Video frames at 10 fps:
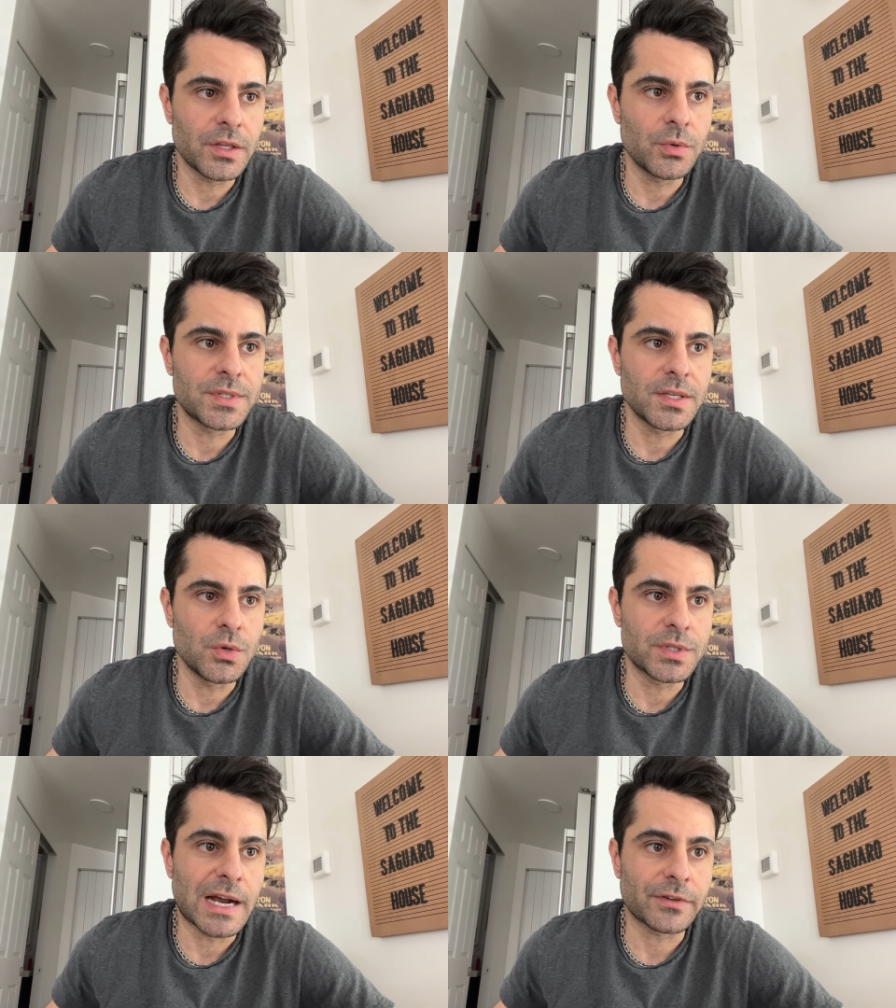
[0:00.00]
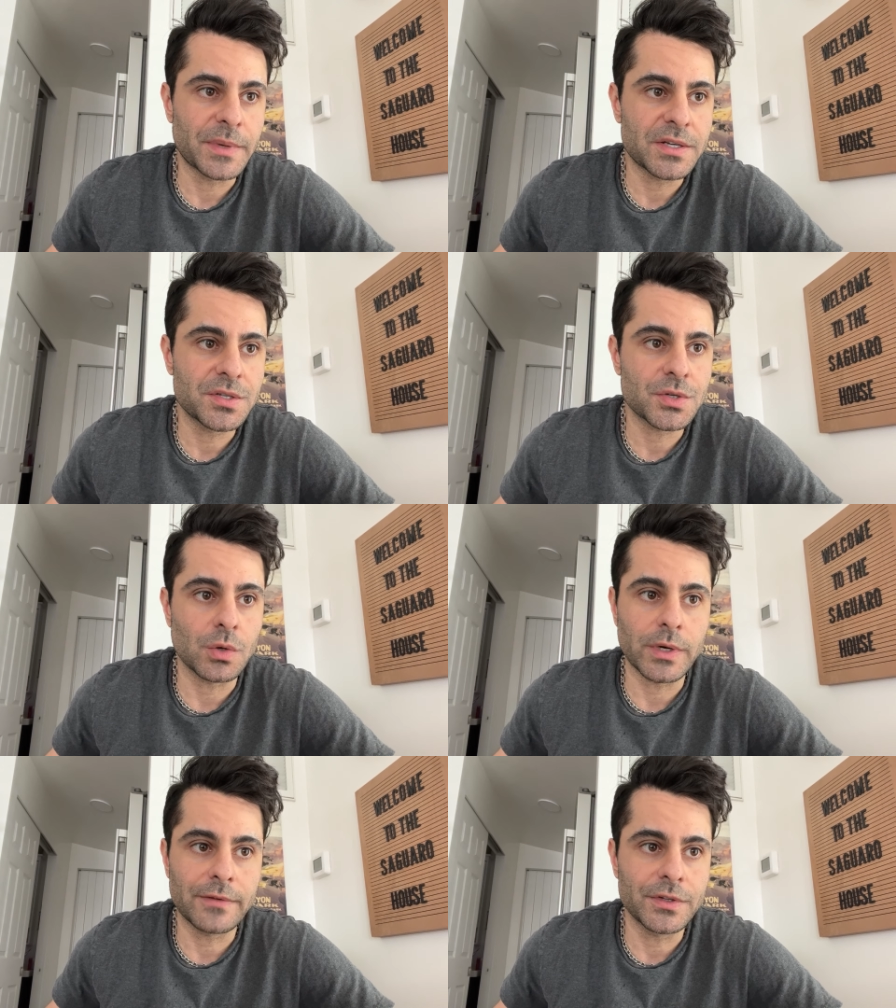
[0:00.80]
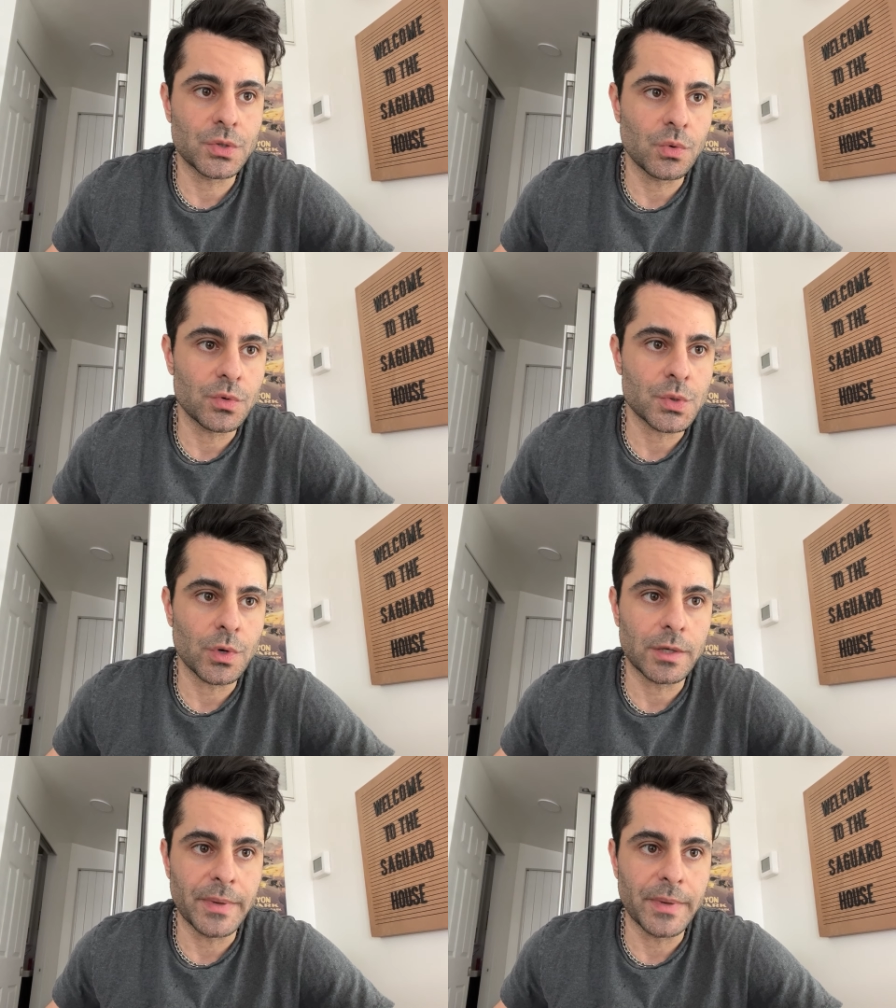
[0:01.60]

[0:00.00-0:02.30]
you to use affirmations or whatever tools work